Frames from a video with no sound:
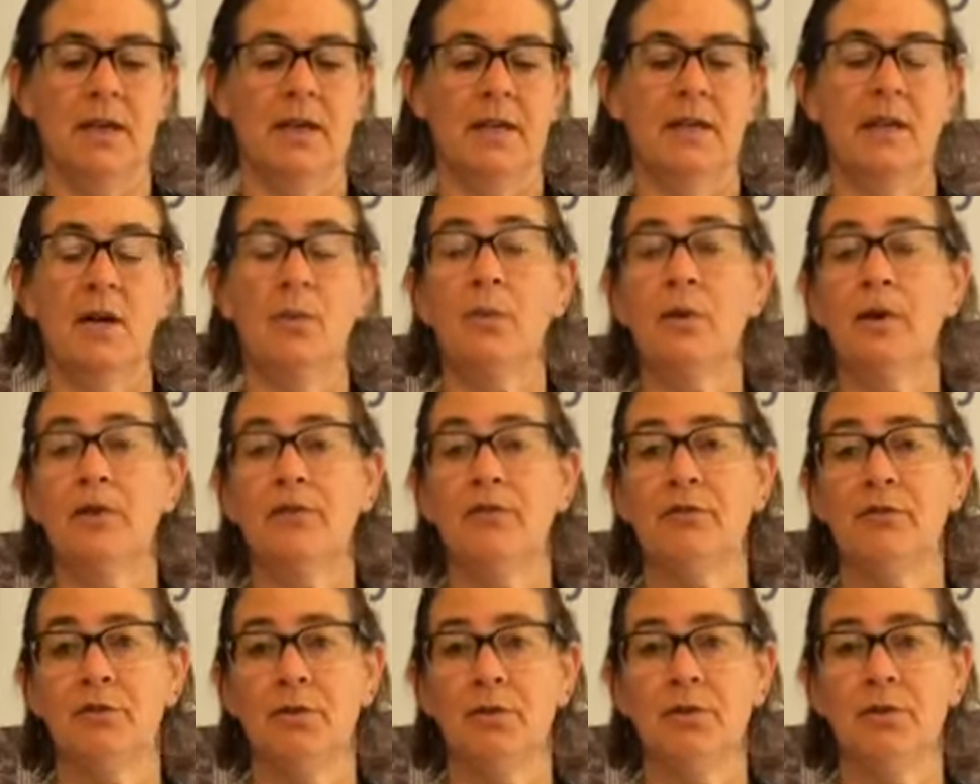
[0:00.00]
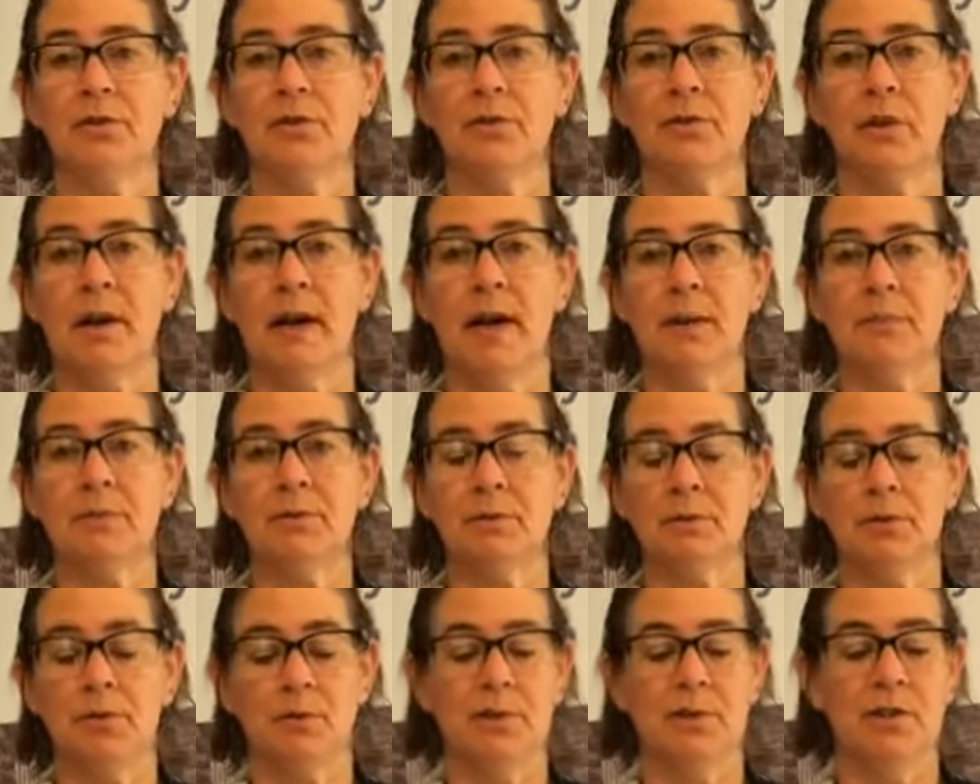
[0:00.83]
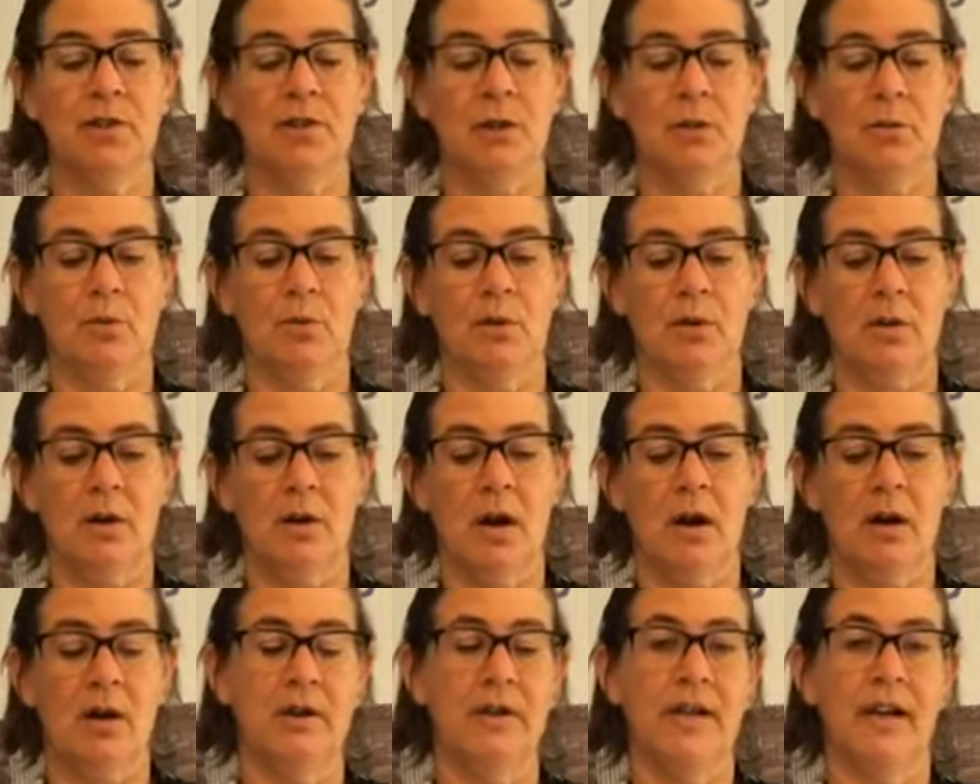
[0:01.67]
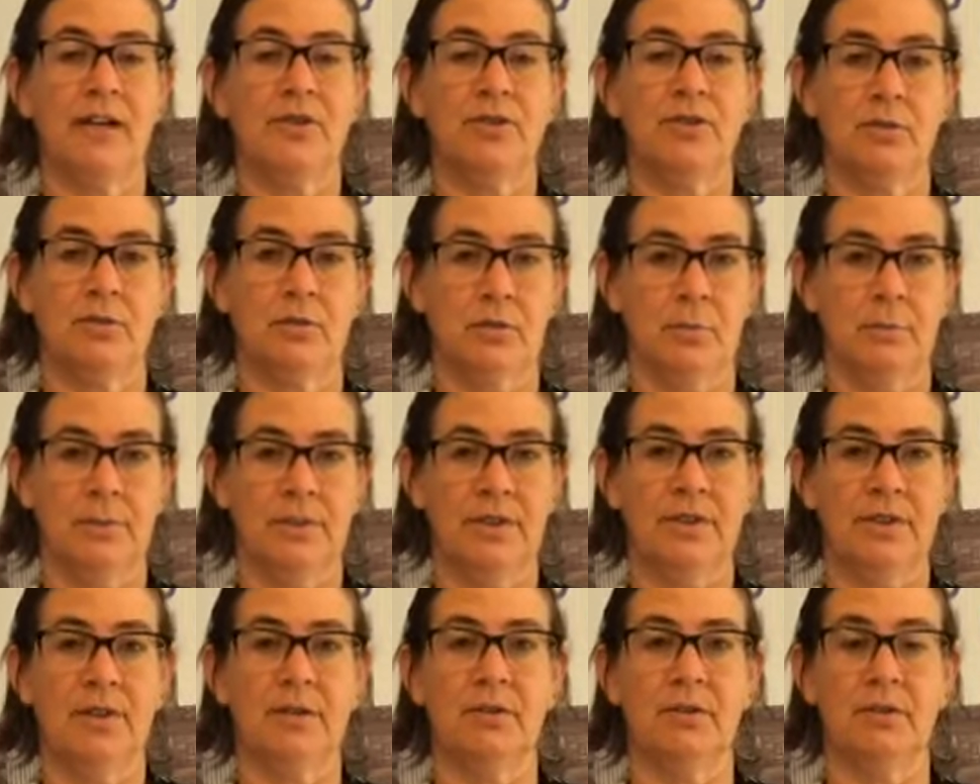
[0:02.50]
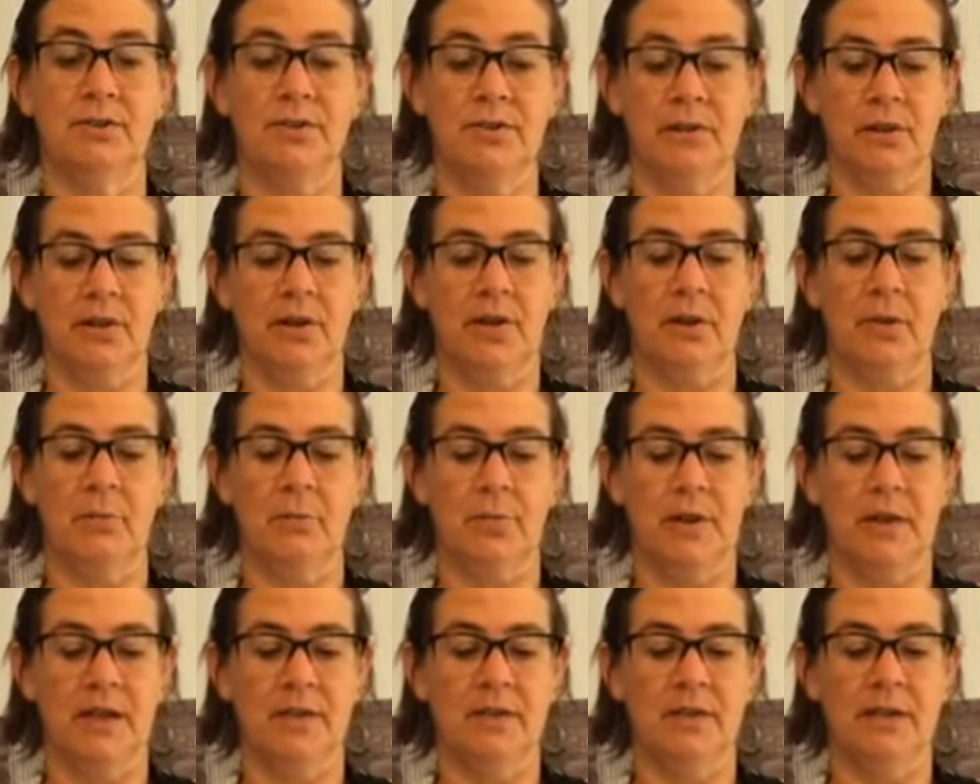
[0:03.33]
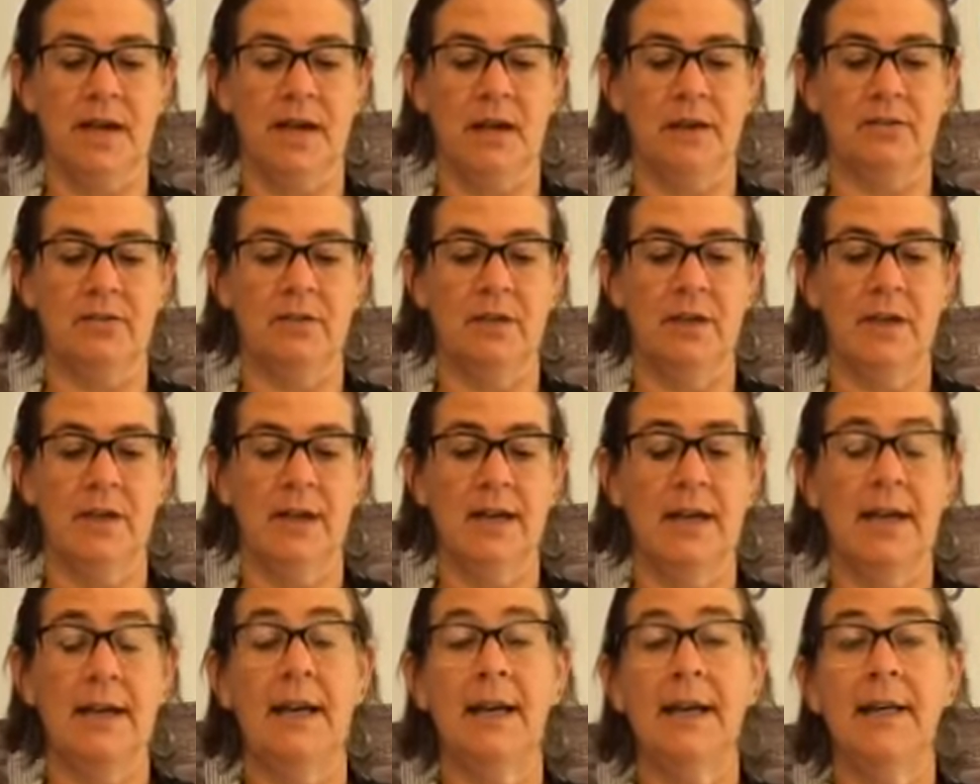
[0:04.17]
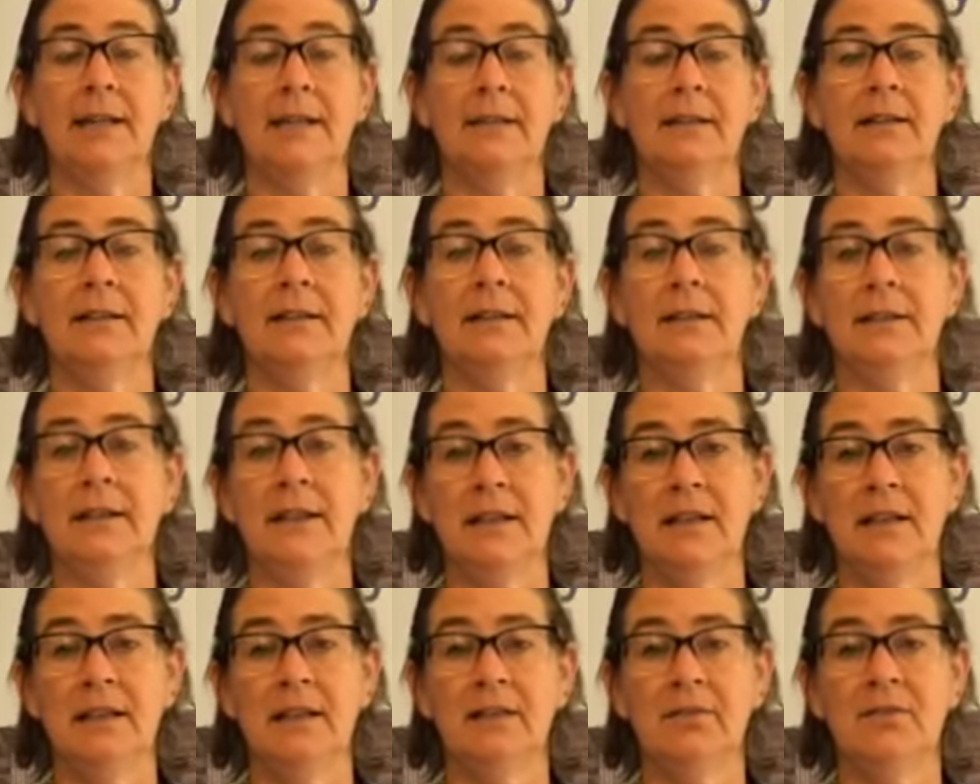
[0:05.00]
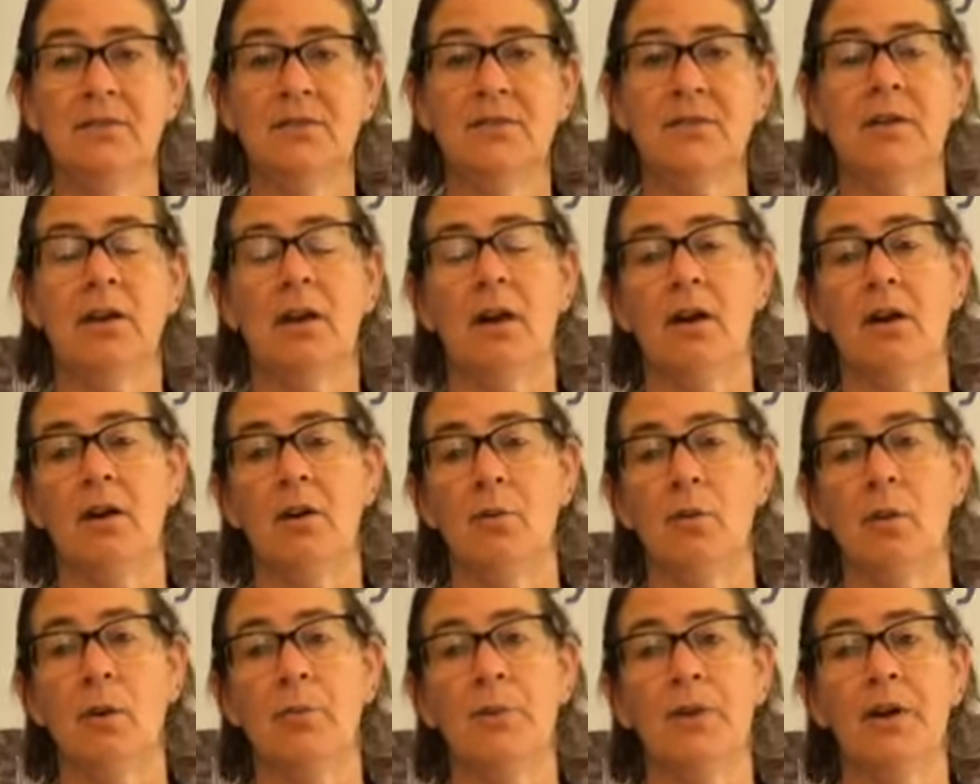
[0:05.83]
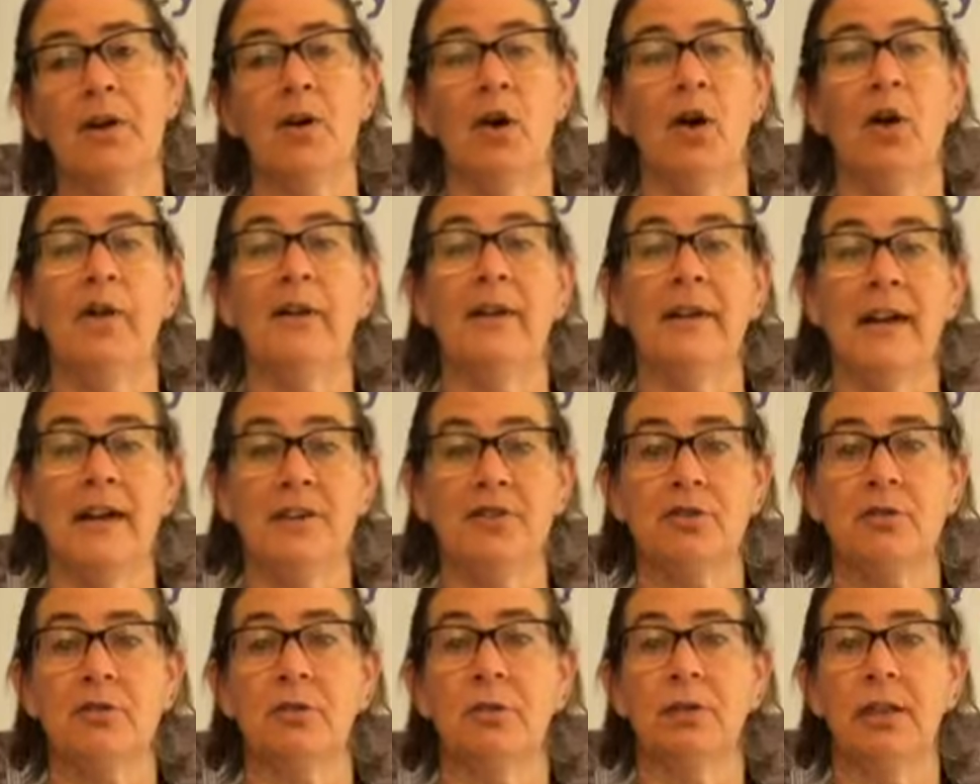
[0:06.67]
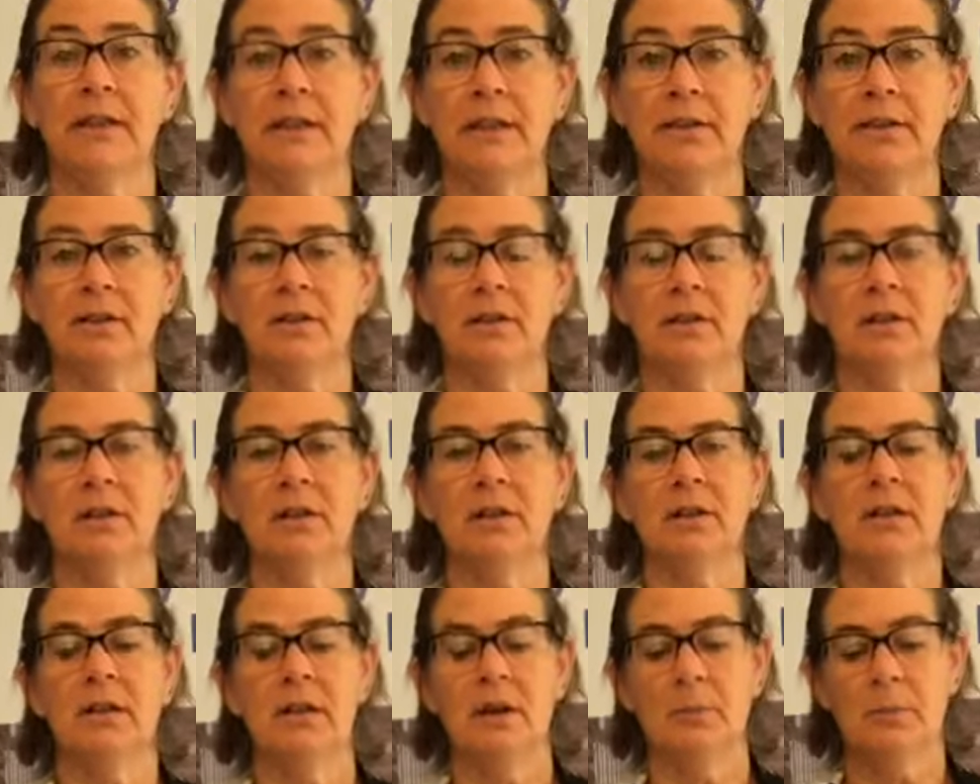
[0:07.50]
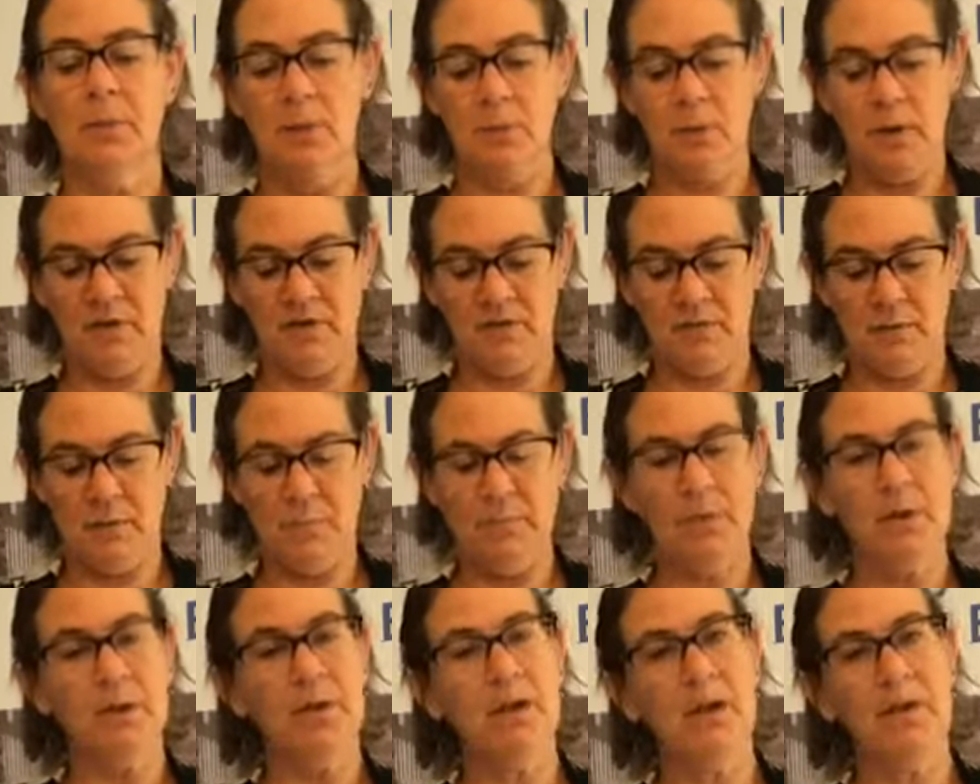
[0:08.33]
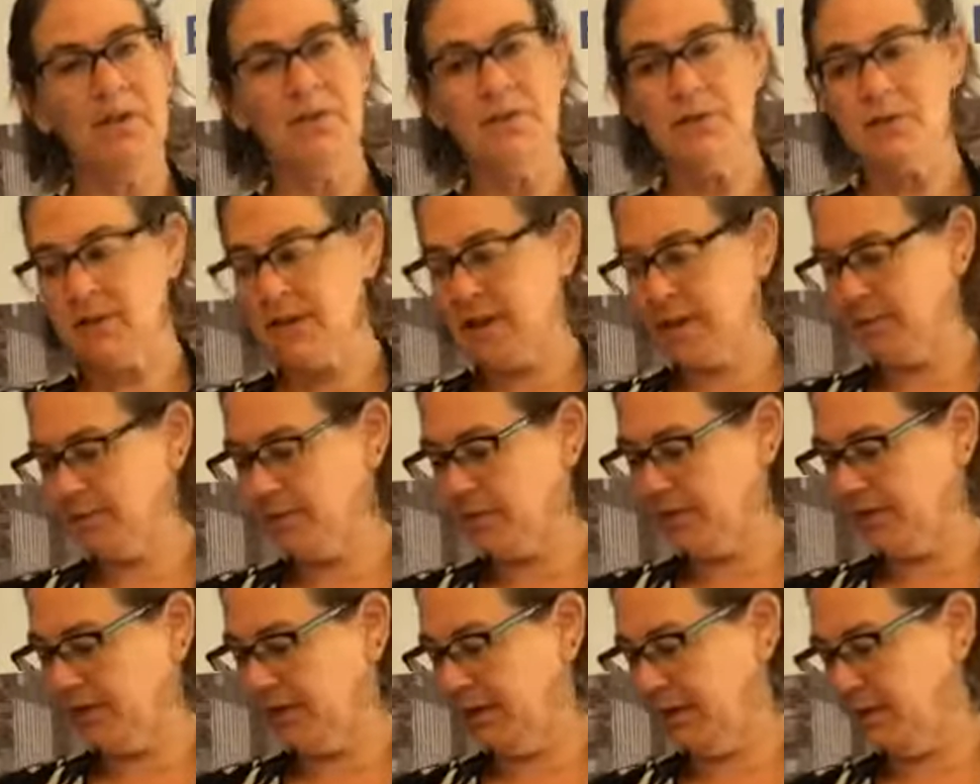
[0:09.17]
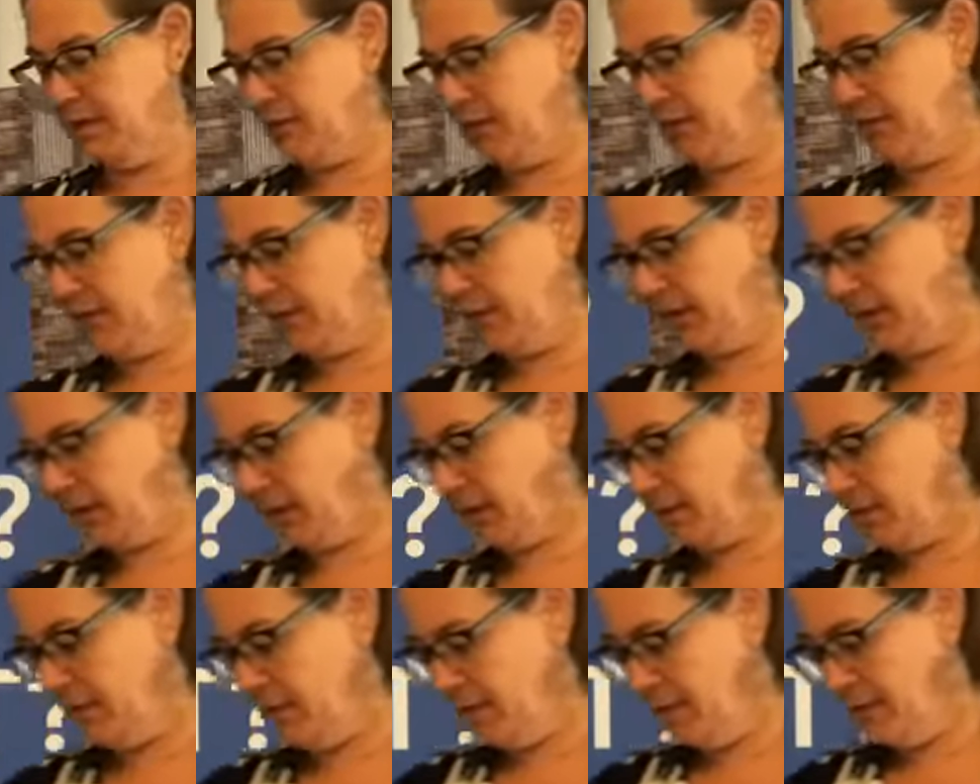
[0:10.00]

Now we have food scraps, which we know are natural materials that are going to break down, and leaves are what we call natural litter. But what if we put other types of litter in there?